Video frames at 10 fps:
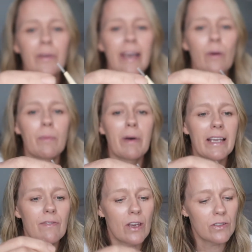yeah, we might
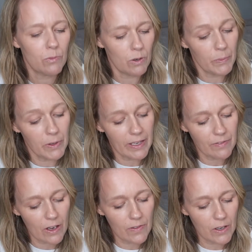give those, well, we will give
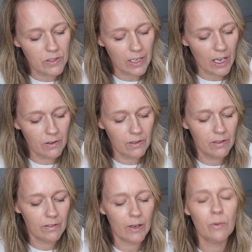those a go.
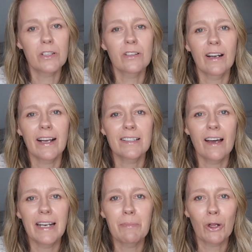They almost look like a
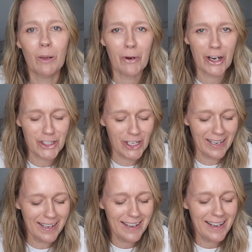tiny bottle brush.
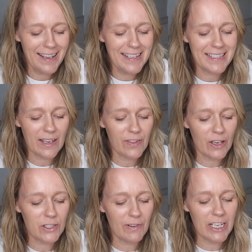See if
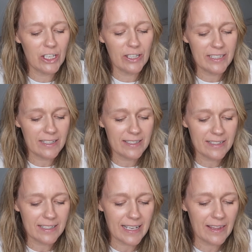those are any good. Yes, as
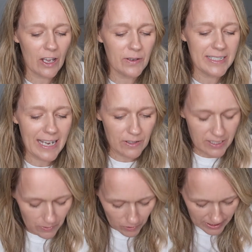I say, the only
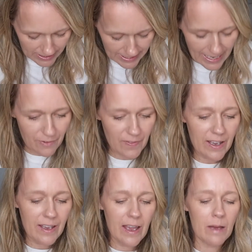downside was they didn't have
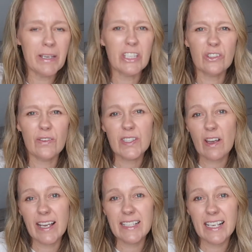a mixture of
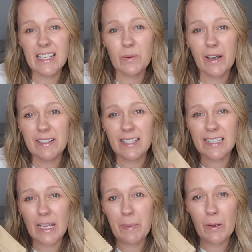sizes, whereas the
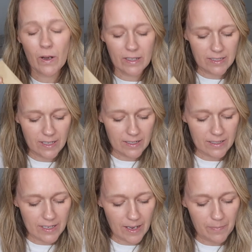TP ones
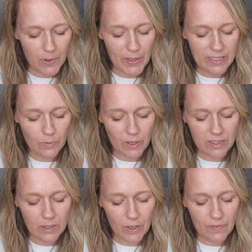and the Windsor
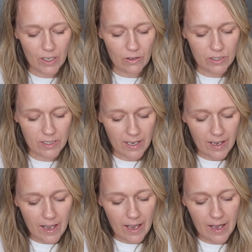ones that we've used
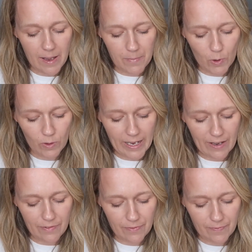all have